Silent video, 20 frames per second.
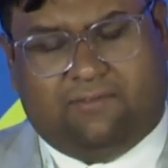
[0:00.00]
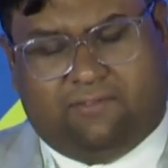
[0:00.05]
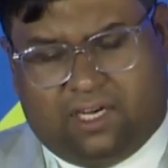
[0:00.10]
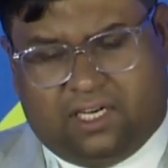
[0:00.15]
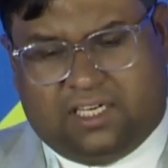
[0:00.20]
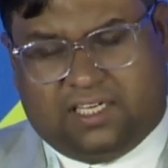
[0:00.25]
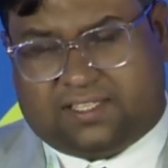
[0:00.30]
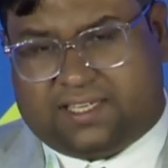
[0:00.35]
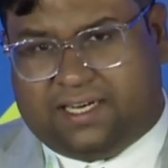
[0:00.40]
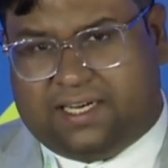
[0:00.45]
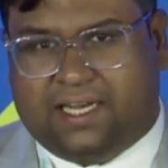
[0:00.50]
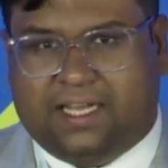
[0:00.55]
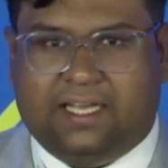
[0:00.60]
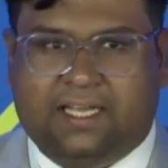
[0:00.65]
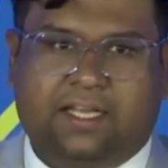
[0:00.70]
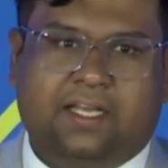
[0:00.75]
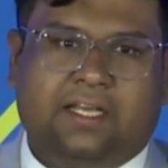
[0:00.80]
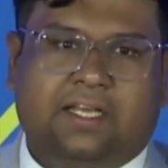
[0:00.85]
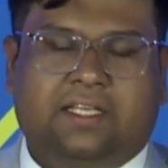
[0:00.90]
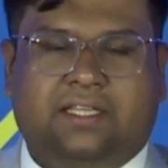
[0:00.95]
Even
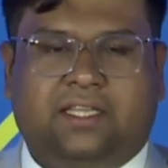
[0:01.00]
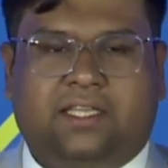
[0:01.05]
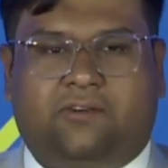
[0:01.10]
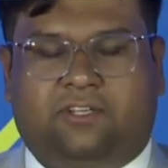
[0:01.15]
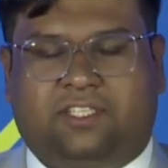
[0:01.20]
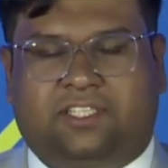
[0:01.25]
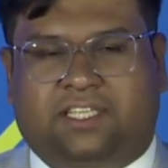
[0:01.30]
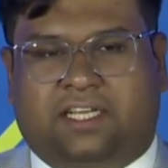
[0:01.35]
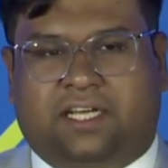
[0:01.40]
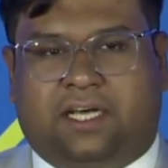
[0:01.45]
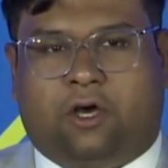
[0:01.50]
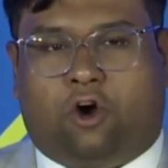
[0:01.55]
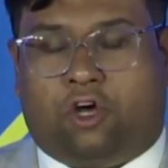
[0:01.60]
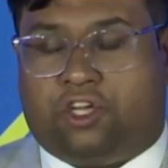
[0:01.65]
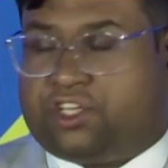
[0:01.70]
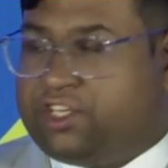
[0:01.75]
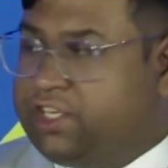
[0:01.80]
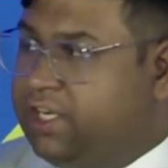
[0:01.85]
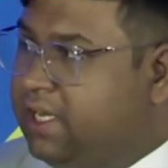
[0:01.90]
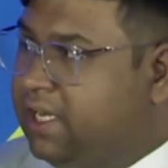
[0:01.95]
recently, there was an
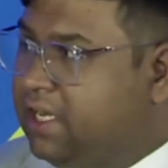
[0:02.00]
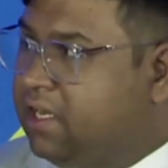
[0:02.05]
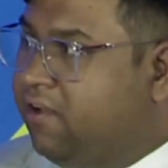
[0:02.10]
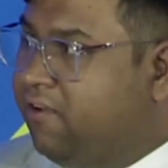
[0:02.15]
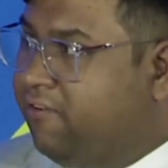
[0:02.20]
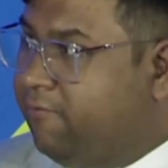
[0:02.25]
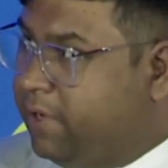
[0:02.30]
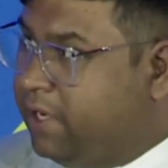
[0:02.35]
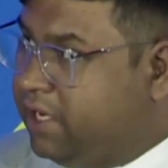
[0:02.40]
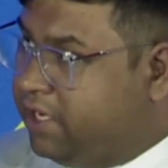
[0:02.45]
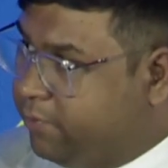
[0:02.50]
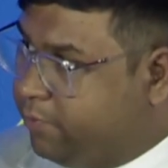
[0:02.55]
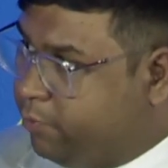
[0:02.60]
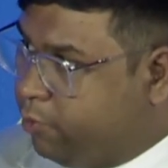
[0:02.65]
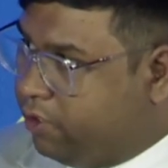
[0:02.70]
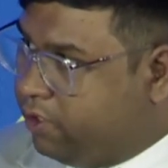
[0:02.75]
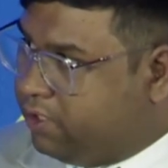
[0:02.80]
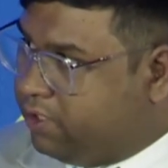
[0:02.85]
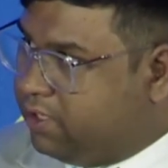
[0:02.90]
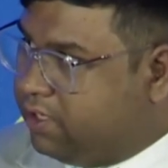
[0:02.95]
Australian government
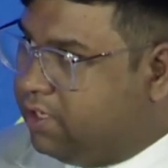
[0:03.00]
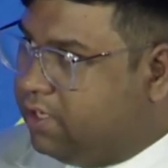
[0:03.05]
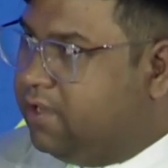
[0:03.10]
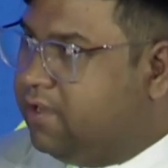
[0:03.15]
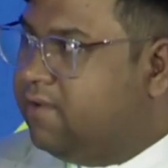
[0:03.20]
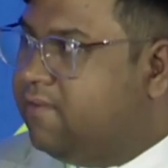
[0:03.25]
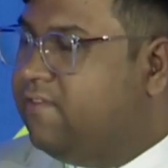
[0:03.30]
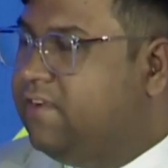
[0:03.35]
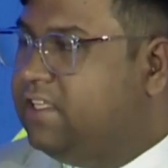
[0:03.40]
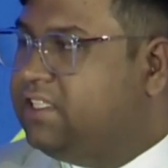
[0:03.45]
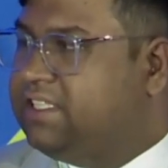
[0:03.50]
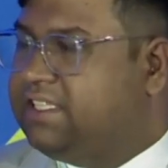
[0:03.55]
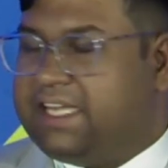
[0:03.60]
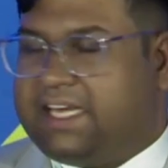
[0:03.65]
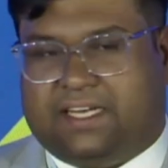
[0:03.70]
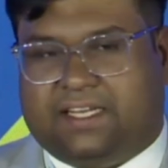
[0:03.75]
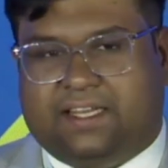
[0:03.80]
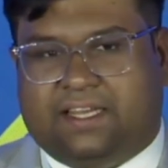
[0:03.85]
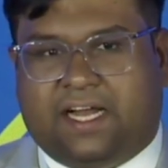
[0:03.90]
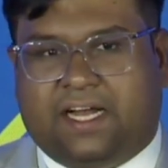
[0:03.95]
report which
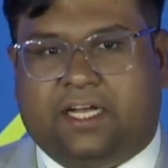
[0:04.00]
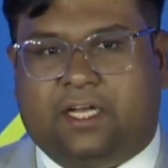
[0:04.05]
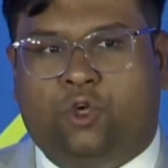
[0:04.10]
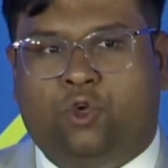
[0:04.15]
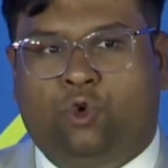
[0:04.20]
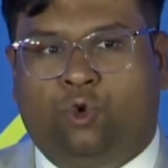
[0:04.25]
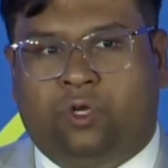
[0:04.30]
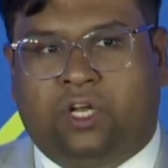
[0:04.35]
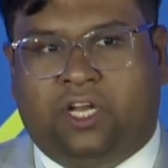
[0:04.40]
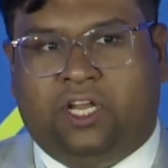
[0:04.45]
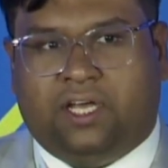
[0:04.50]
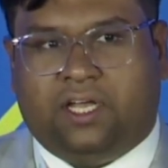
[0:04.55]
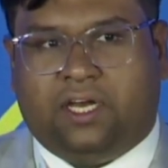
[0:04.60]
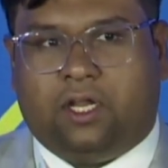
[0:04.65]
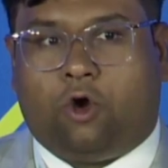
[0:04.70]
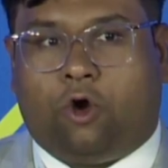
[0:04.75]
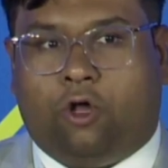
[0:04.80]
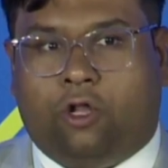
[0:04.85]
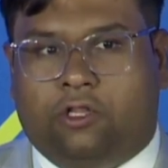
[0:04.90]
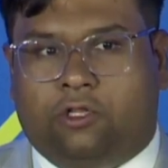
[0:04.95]
said that nuclear,
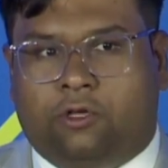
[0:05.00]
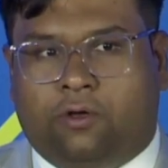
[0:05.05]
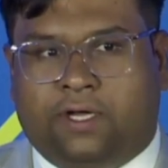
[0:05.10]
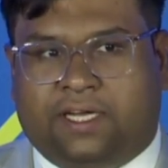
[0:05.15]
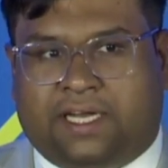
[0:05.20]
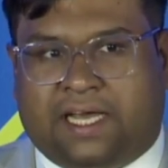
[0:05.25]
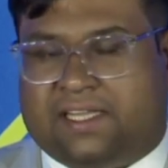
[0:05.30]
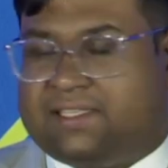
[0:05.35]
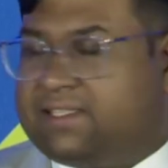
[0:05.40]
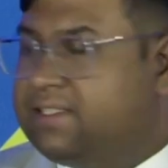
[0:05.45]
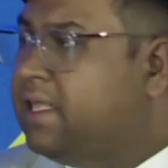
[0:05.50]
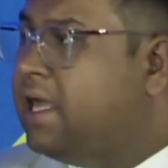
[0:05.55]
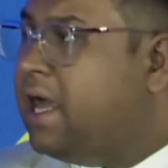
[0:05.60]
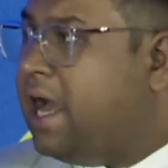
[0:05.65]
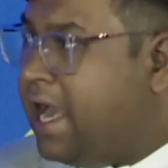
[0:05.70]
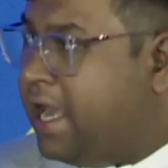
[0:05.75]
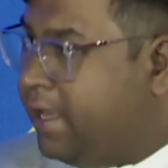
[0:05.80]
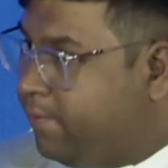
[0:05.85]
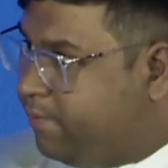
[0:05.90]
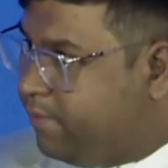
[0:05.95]
although it has the
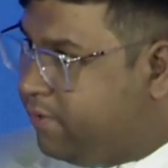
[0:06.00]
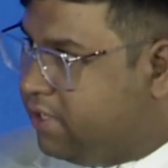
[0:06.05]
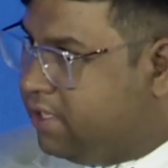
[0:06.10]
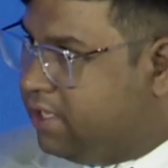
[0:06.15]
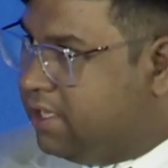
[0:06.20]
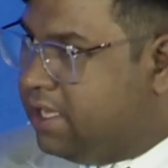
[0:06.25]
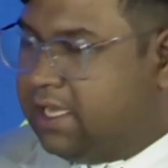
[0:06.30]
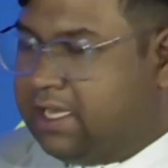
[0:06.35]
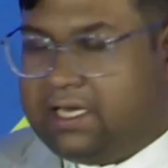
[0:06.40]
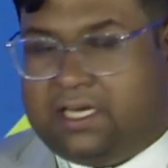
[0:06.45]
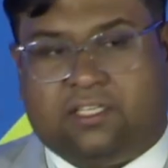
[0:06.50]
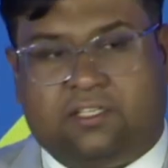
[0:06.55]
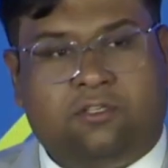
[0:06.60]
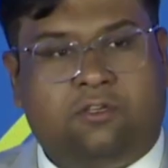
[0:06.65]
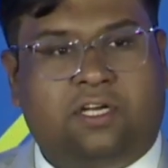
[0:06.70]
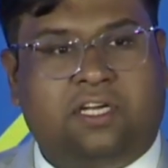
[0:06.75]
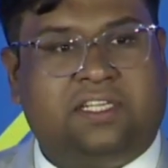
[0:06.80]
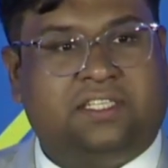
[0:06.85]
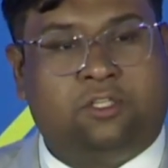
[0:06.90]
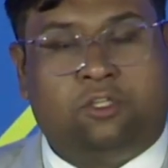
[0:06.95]
hype,
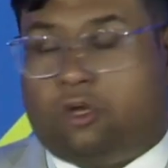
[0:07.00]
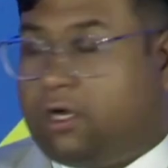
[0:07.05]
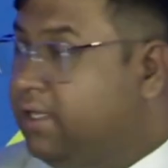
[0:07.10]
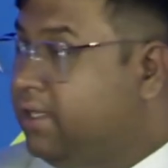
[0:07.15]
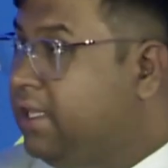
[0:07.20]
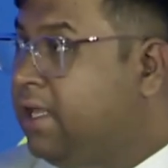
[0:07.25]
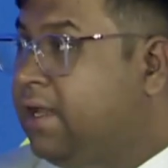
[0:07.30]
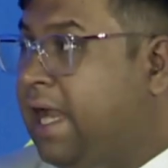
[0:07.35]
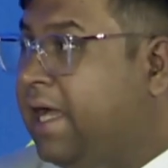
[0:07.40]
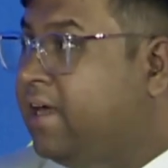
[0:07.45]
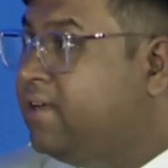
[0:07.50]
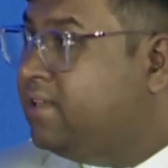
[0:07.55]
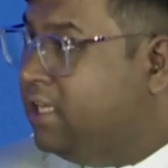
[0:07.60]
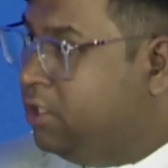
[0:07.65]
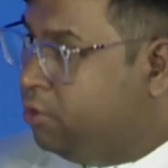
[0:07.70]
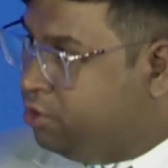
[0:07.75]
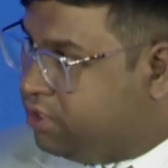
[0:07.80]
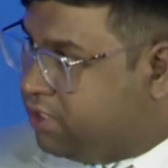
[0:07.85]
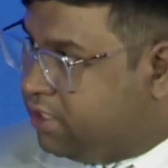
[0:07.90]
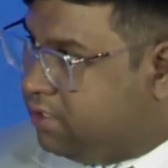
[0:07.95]
is not the right
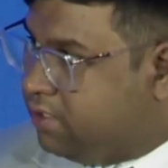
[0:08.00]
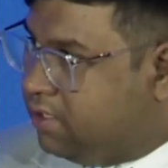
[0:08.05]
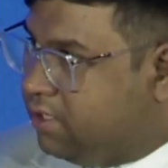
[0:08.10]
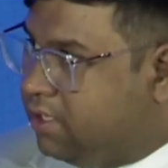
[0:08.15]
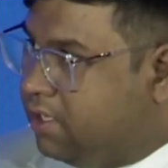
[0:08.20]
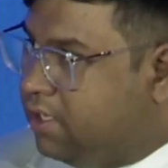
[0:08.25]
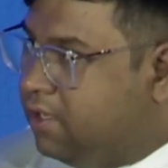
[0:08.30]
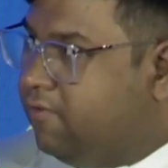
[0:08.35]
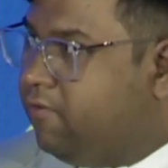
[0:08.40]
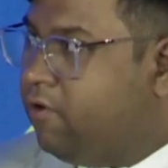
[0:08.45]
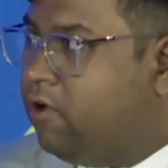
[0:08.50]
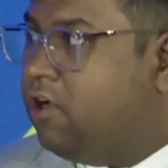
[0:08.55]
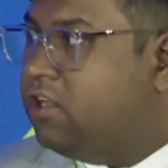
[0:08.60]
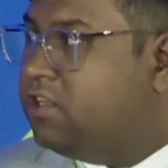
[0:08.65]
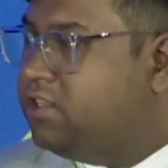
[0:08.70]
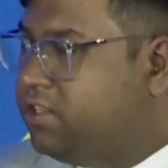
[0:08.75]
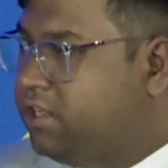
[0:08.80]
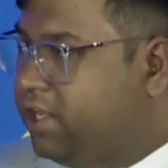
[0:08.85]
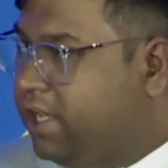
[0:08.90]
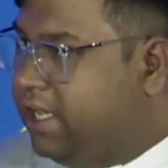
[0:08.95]
solution for
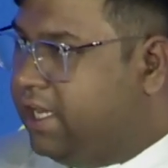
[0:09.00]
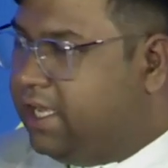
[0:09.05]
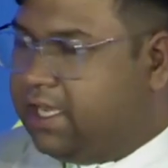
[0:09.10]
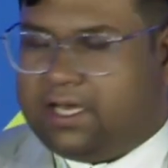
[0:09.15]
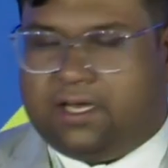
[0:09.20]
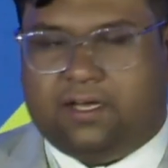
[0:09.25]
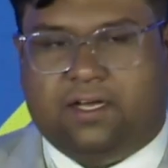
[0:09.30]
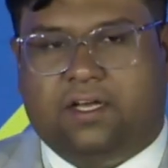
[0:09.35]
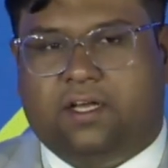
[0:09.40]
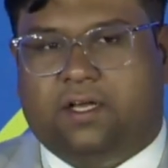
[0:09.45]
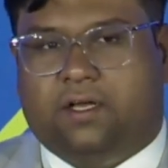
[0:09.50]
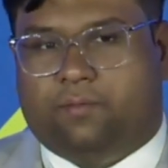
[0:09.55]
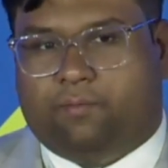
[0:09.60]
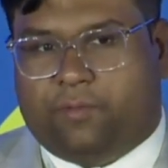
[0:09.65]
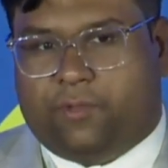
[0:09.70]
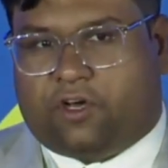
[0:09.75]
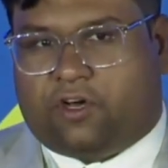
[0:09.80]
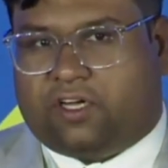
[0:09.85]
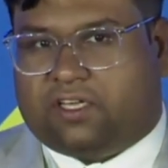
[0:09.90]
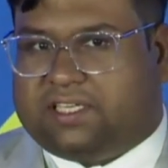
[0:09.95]
Australia
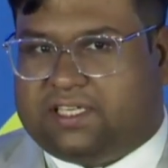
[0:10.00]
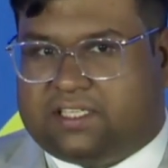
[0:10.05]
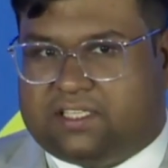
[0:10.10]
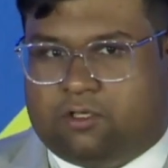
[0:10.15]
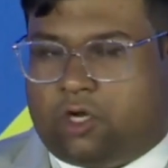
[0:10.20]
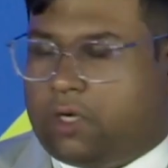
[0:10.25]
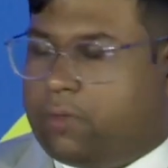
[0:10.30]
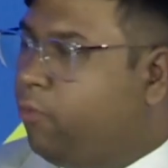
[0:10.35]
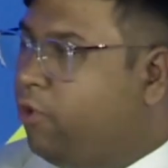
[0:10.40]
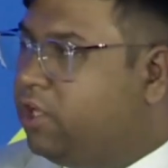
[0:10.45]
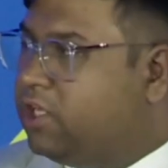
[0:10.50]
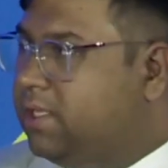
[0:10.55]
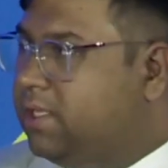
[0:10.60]
because it's not